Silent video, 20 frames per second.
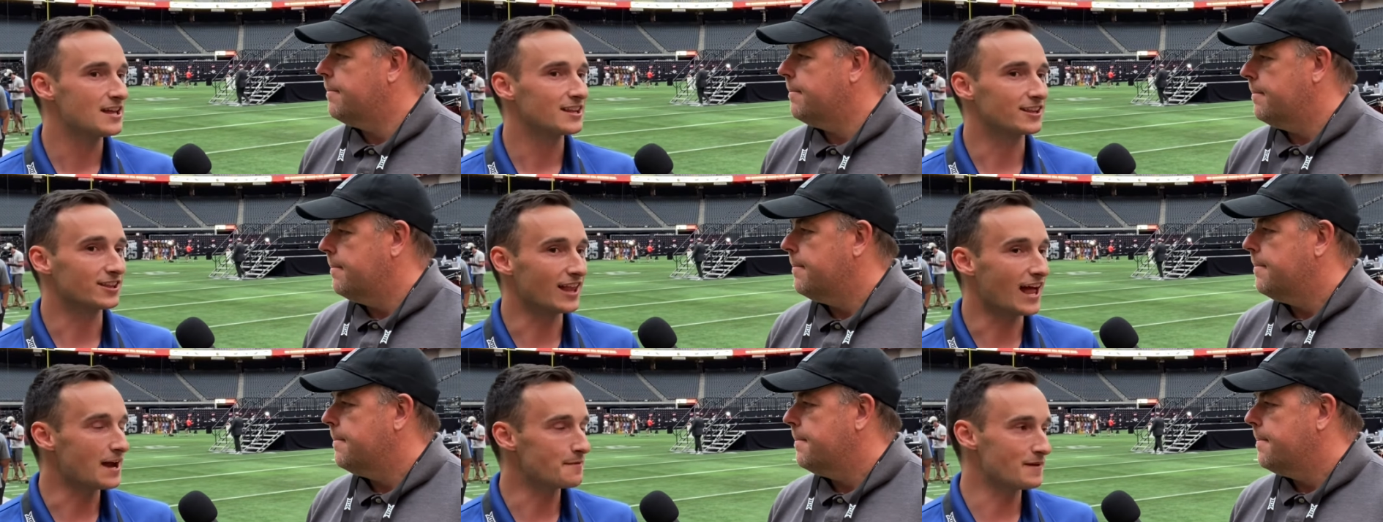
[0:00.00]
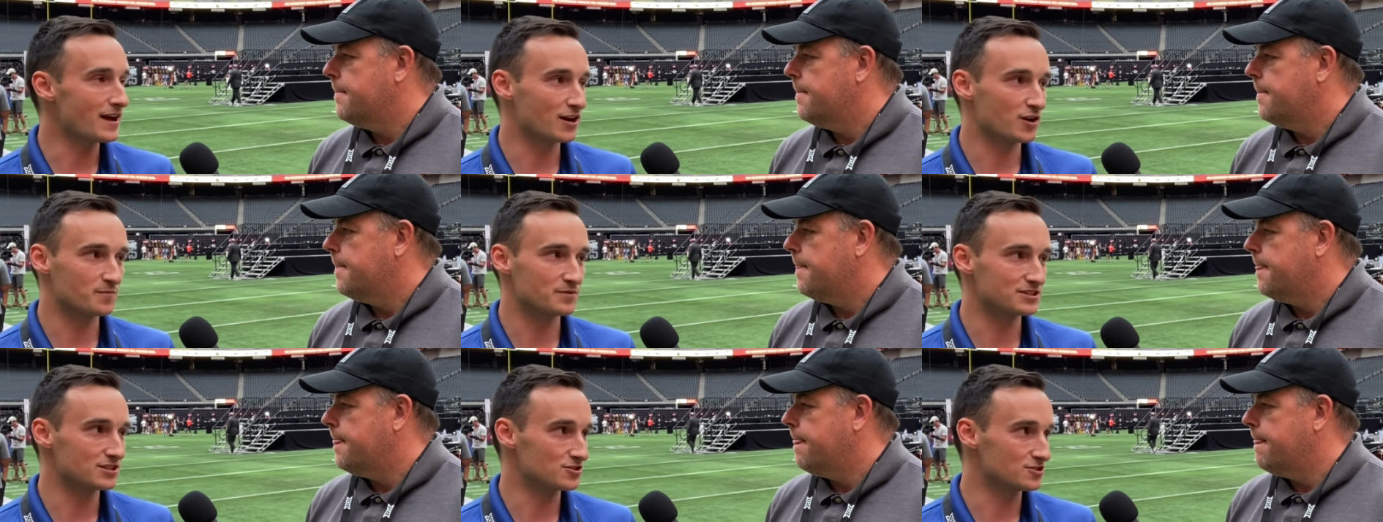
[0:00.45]

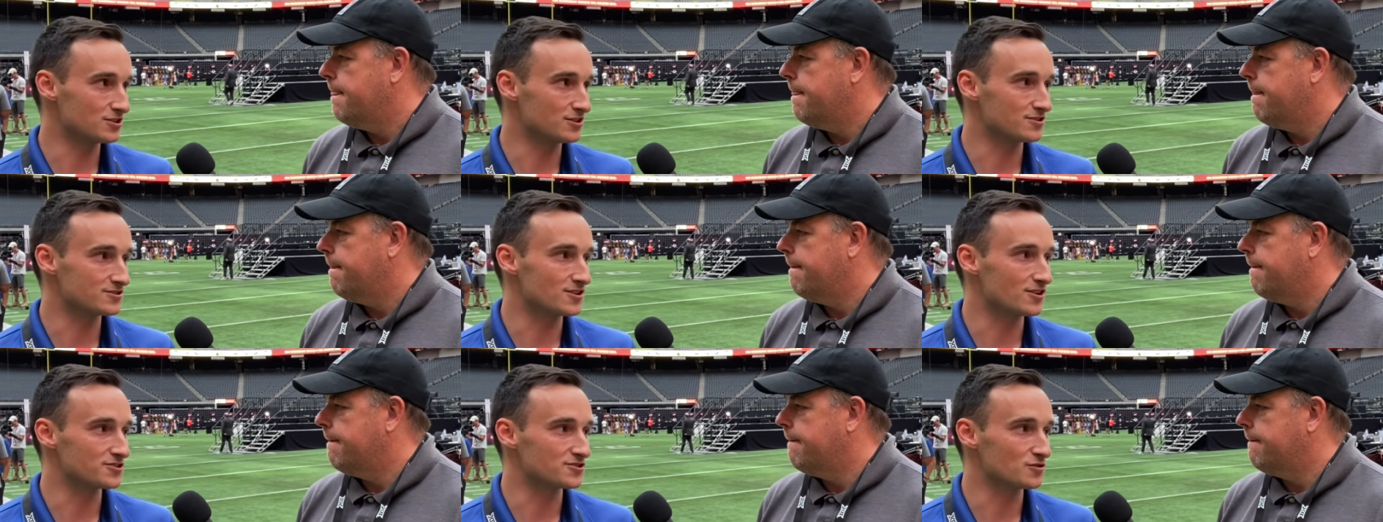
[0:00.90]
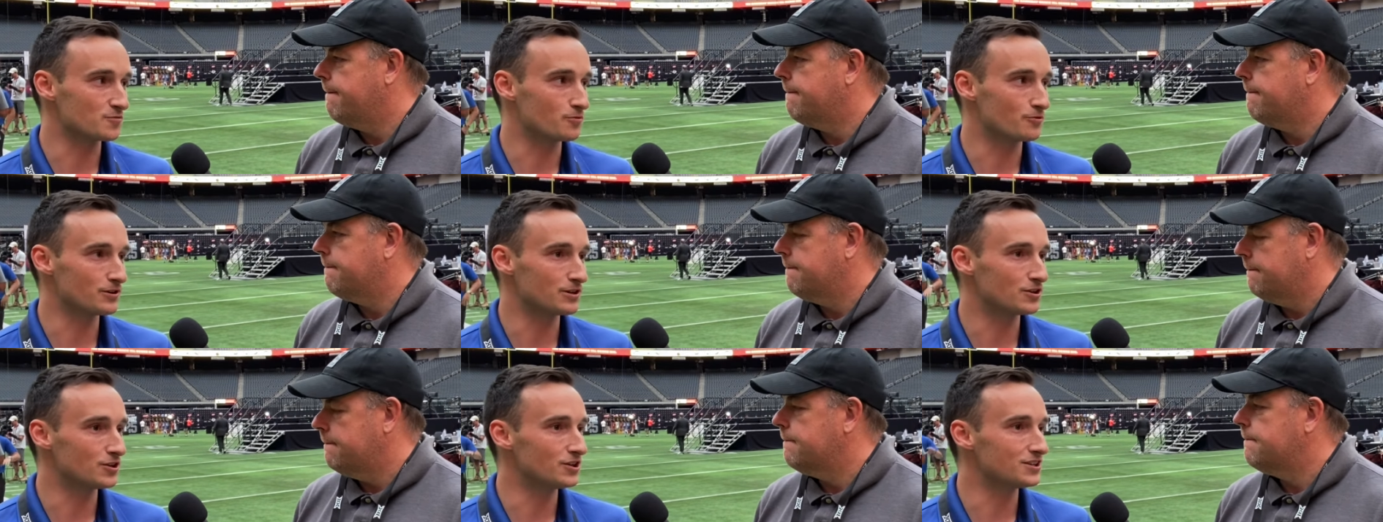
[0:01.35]
Speaker 1: Linebacker position is also
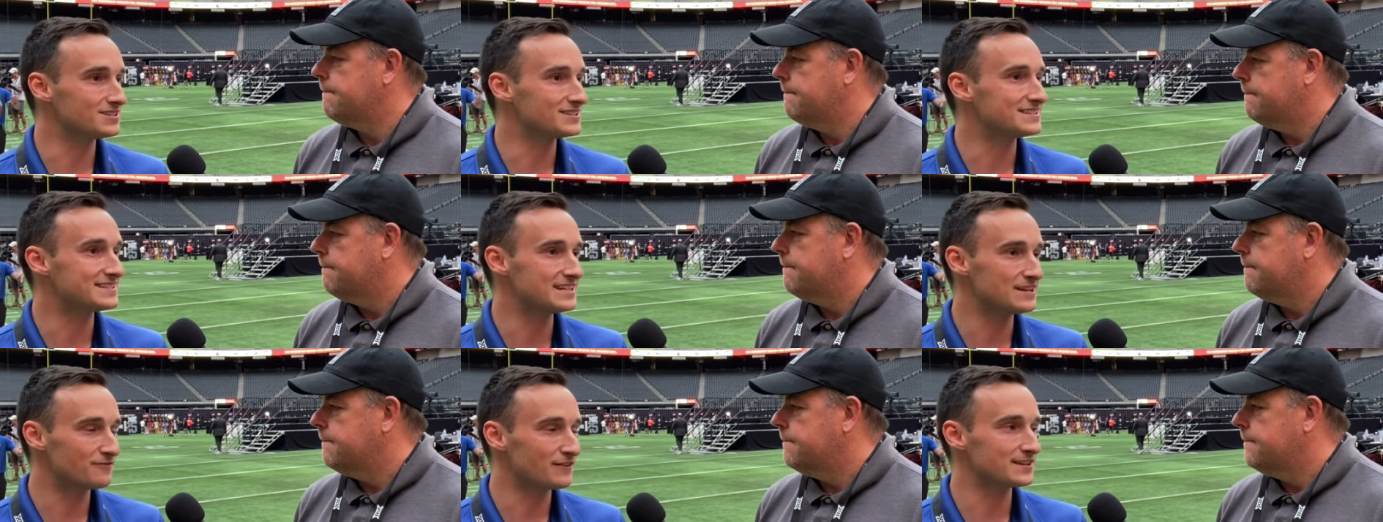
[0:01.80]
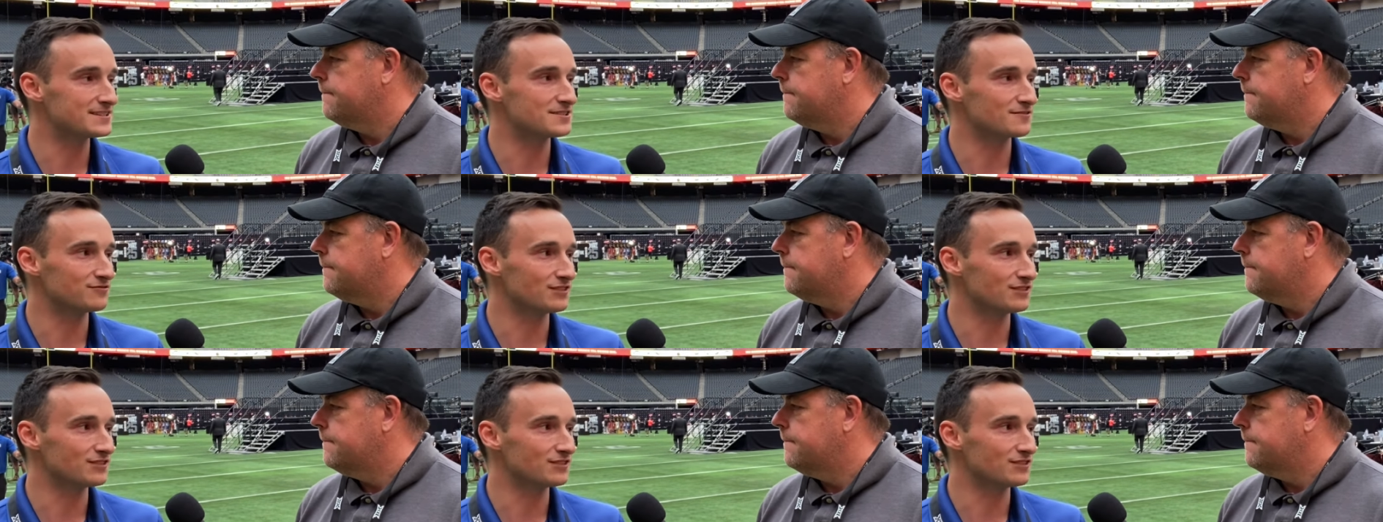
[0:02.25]
pretty good. Defensive